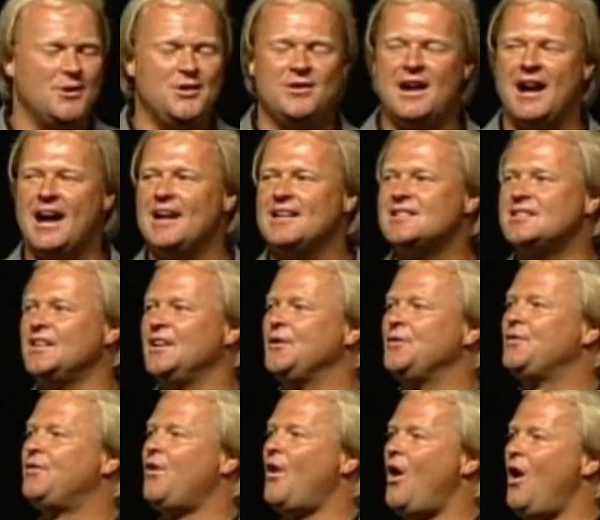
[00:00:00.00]
you guys,
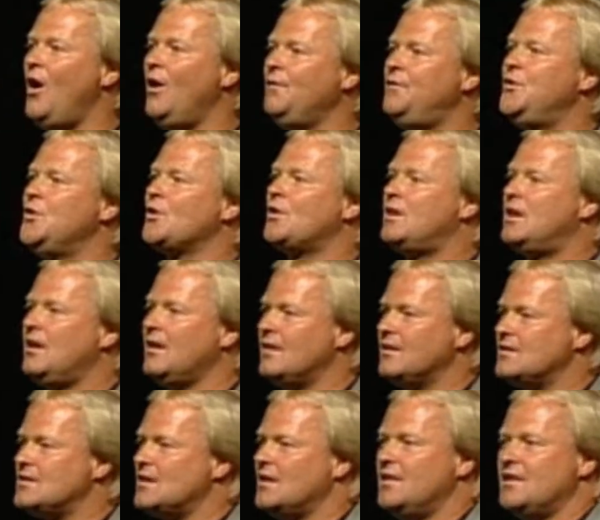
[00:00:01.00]
involve your
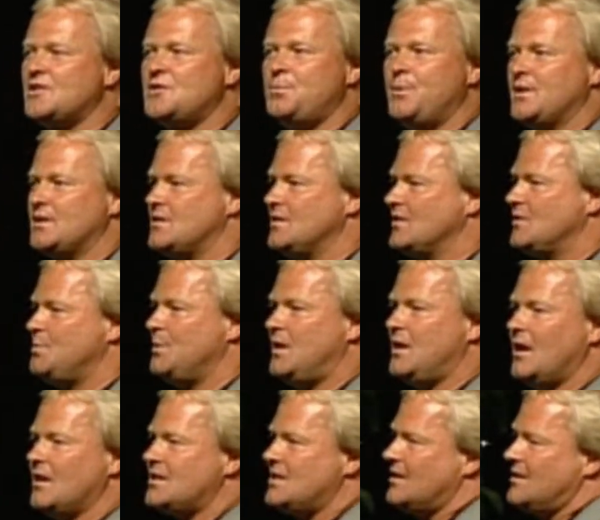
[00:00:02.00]
kids in this business,
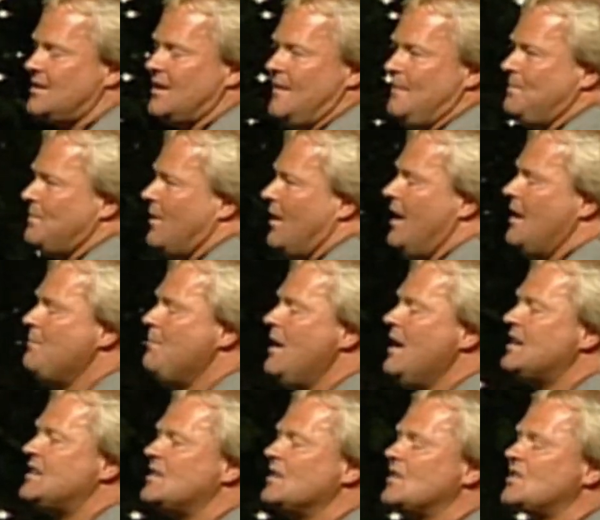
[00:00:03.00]
because it
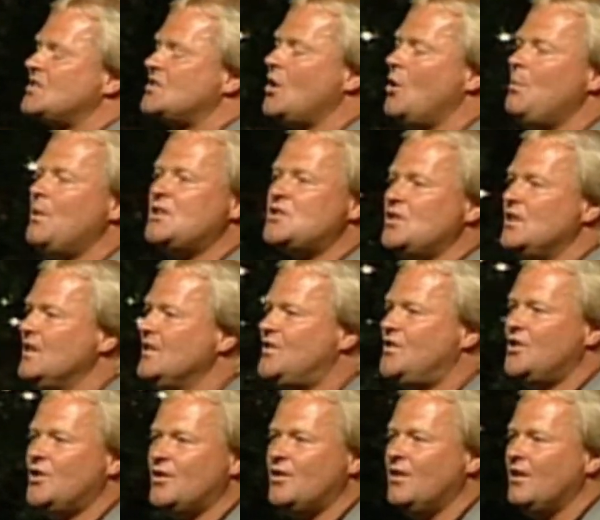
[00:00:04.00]
makes it so much
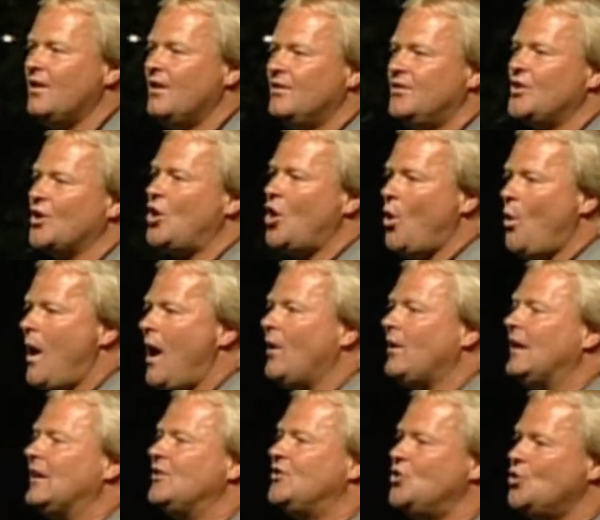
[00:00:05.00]
easier to go out
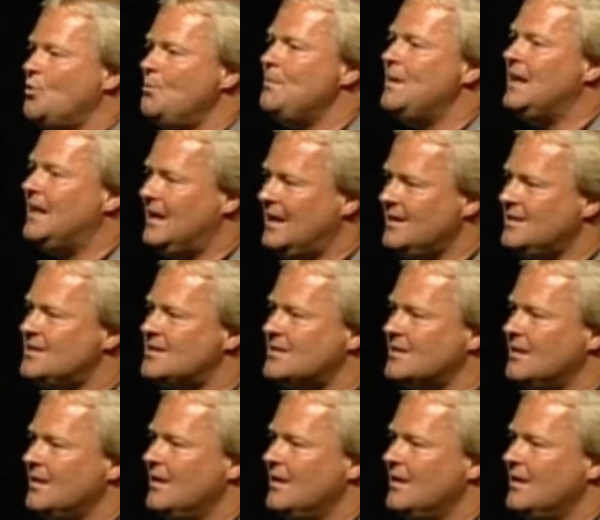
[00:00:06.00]
and do meetings.